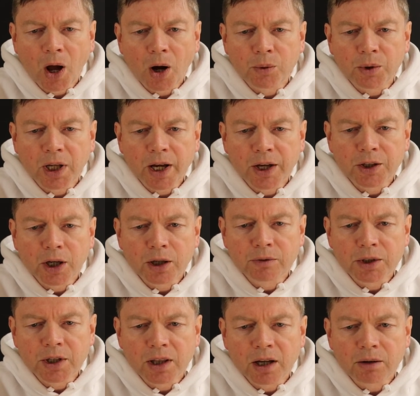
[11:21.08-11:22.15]
I will hand
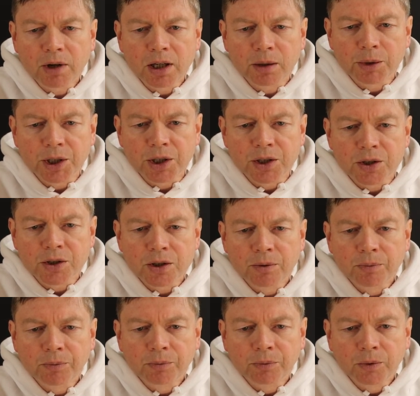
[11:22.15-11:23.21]
over to their enemies,
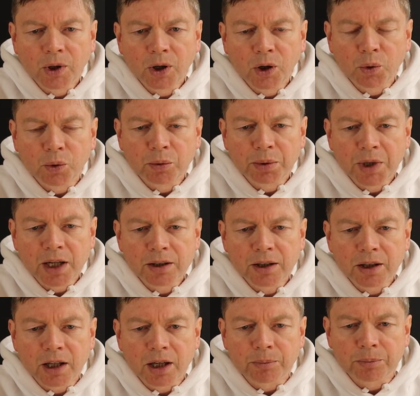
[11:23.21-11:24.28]
who will
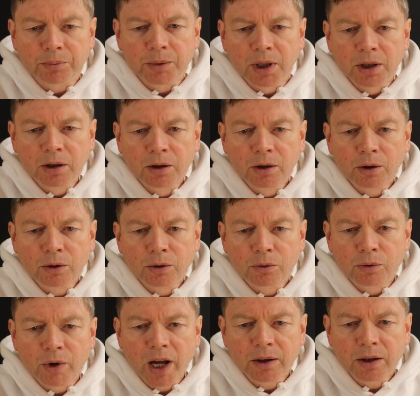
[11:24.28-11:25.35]
plunder them,
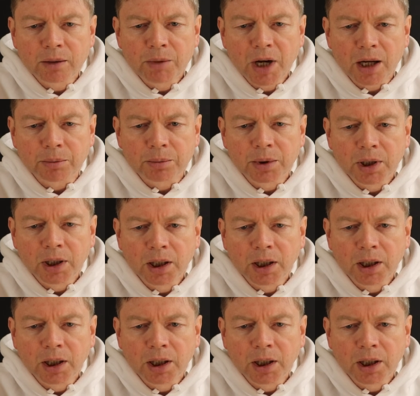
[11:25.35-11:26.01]
round them up,